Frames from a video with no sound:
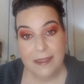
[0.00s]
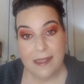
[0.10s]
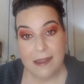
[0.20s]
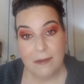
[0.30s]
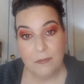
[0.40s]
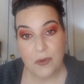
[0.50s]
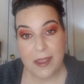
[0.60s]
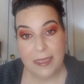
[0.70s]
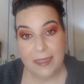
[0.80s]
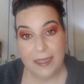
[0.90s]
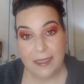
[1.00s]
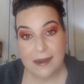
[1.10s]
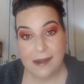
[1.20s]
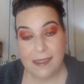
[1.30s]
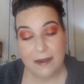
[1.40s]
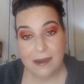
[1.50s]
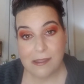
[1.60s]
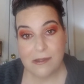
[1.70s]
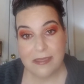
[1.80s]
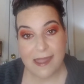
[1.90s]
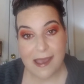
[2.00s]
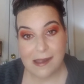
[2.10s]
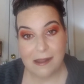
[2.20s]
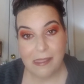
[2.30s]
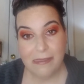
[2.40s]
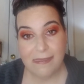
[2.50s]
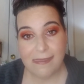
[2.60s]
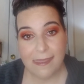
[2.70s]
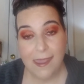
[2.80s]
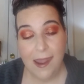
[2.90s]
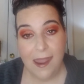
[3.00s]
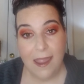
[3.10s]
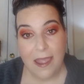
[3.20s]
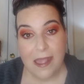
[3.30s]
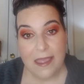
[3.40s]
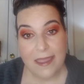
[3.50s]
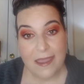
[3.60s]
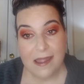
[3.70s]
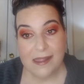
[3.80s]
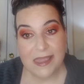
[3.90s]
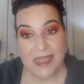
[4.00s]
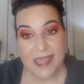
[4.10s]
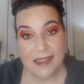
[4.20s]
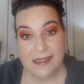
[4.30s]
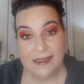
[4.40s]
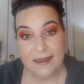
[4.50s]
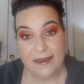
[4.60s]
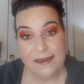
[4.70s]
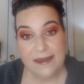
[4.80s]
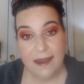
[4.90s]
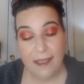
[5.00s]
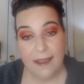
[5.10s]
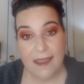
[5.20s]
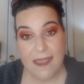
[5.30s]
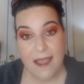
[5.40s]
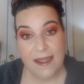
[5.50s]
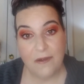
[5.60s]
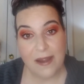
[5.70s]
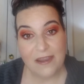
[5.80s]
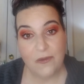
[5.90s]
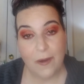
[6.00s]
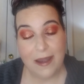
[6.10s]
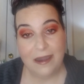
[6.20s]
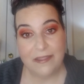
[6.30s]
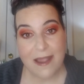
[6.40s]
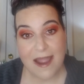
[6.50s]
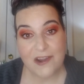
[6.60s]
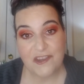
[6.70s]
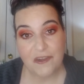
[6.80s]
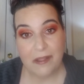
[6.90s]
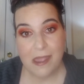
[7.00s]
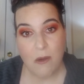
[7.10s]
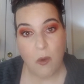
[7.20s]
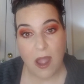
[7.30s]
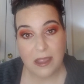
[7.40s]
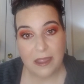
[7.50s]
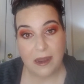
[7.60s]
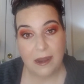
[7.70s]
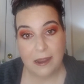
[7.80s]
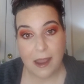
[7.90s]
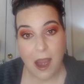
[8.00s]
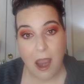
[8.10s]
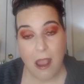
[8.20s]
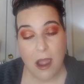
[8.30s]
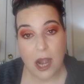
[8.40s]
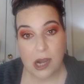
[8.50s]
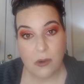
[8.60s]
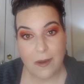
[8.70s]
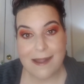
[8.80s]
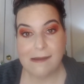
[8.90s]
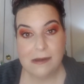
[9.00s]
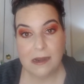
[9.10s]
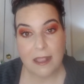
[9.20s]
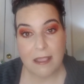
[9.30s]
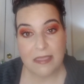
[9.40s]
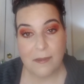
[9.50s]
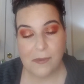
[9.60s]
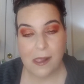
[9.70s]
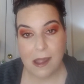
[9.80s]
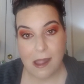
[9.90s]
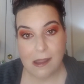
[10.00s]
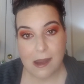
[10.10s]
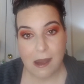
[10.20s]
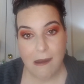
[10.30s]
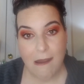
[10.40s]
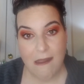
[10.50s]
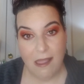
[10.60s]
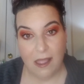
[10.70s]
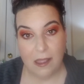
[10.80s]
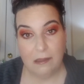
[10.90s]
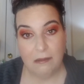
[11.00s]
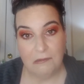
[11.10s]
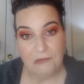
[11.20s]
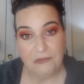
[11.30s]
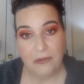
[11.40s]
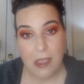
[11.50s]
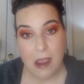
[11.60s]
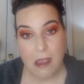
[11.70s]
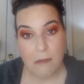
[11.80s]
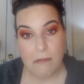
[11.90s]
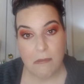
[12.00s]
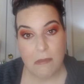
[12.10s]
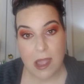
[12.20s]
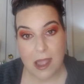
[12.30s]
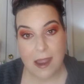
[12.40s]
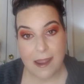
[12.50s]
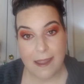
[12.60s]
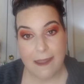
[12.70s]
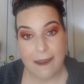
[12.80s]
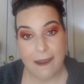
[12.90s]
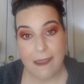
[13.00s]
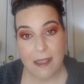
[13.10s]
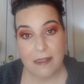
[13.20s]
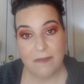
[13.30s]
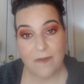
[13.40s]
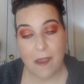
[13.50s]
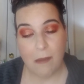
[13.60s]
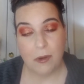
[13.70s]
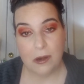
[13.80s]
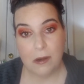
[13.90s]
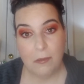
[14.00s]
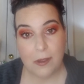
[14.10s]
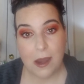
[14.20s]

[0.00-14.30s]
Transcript: and bringing it into the house. And then I graduated to actually walking around the block of my suburb.